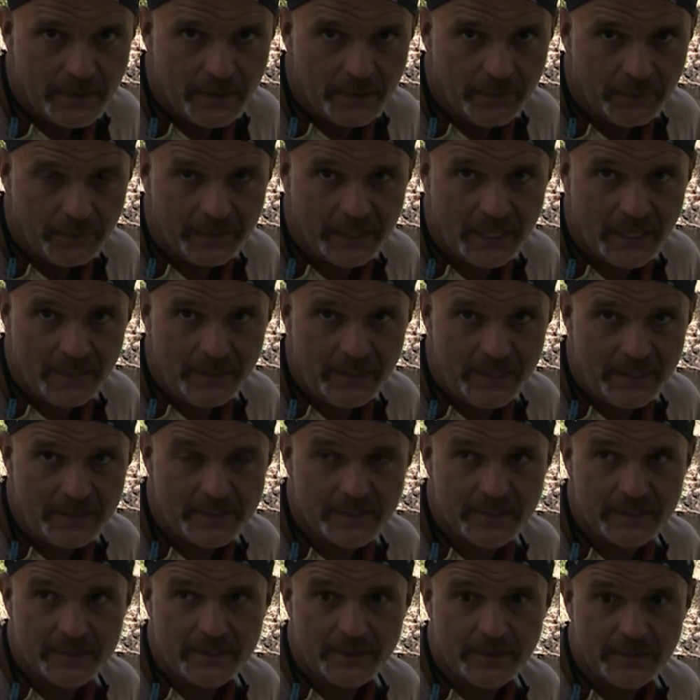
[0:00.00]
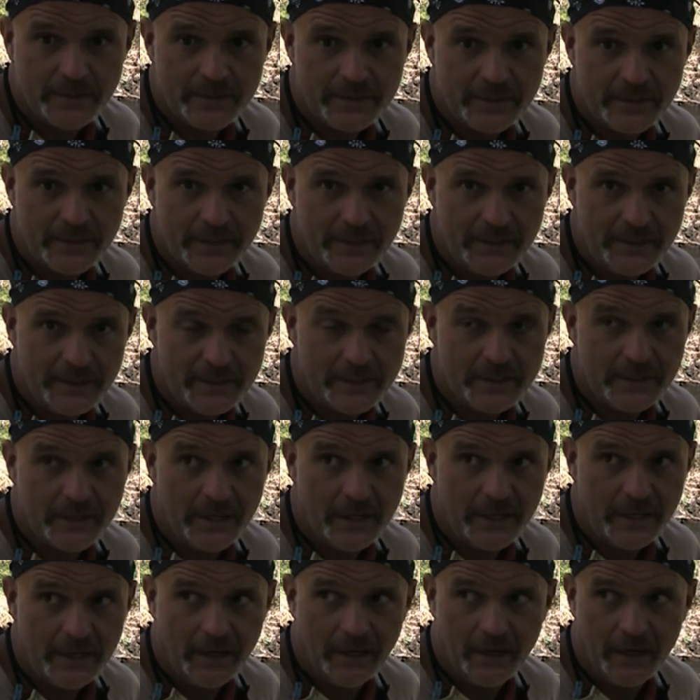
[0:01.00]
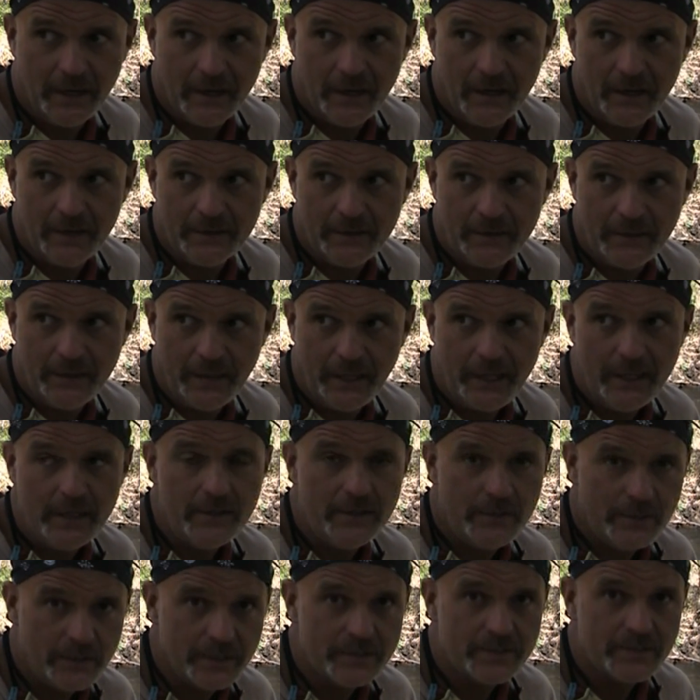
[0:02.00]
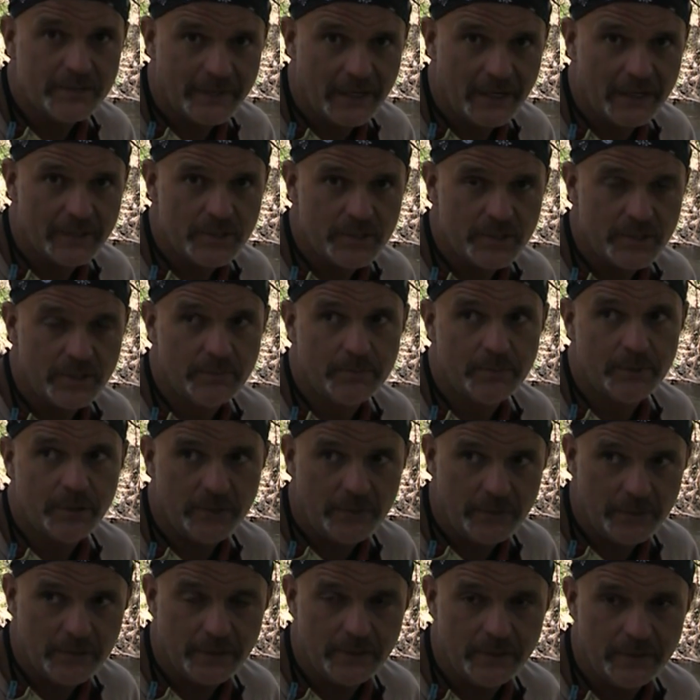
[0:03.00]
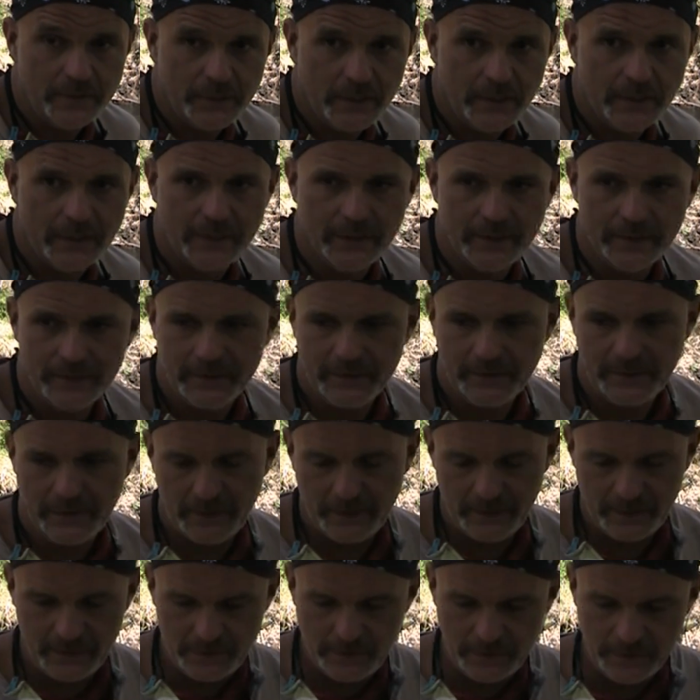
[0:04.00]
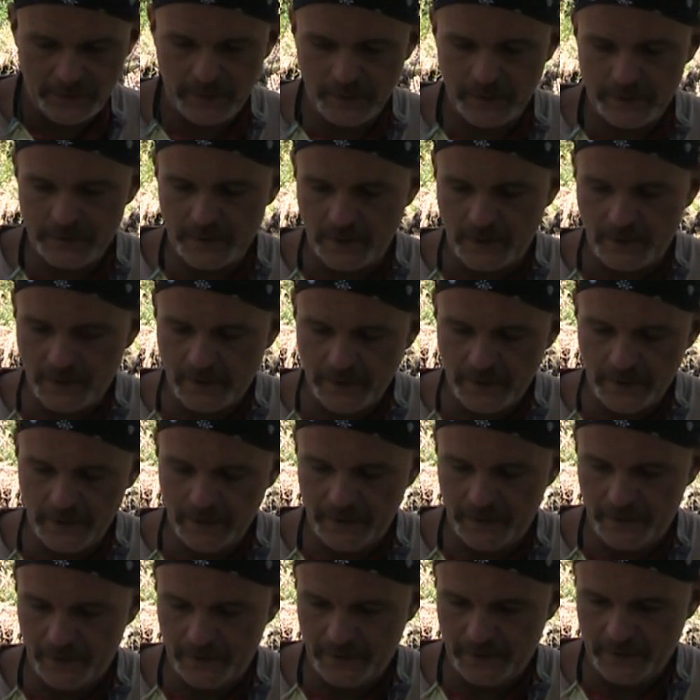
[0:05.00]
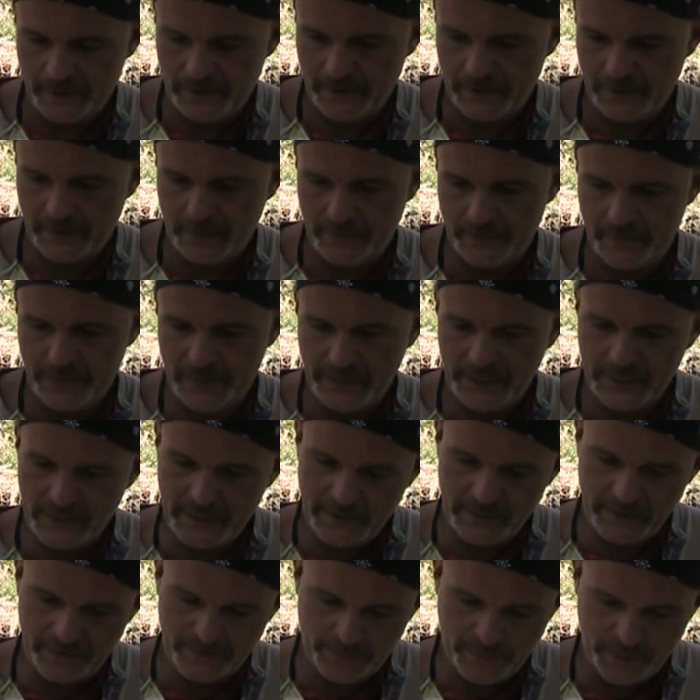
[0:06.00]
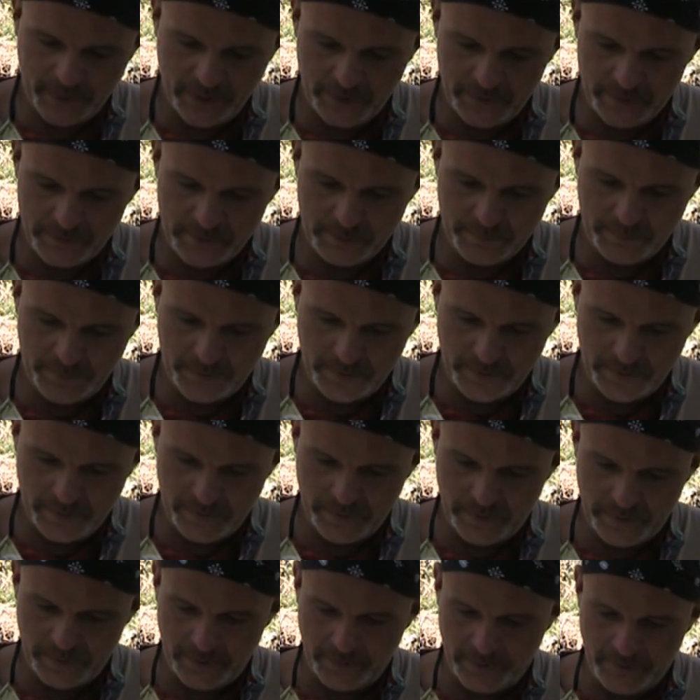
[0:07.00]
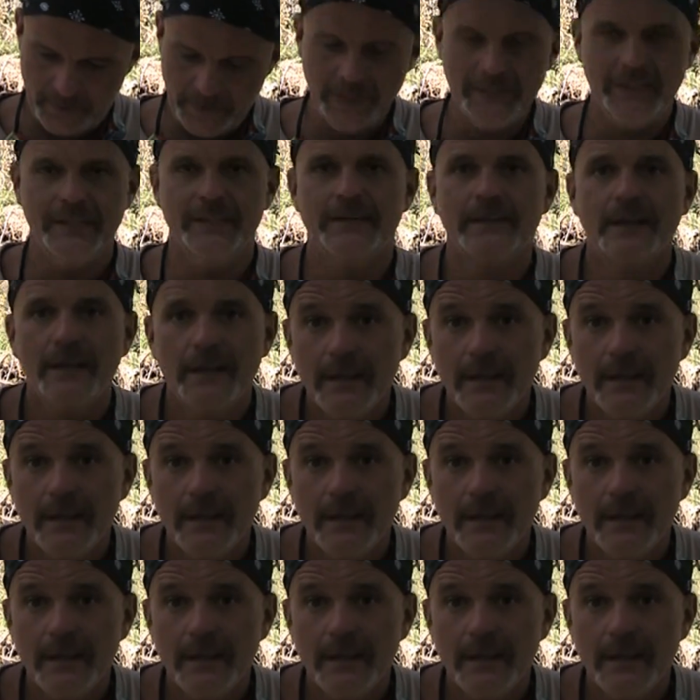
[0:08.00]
What that means is there's at least 8 units of oxygen per unit of water. And the units are in, I believe, parts per million.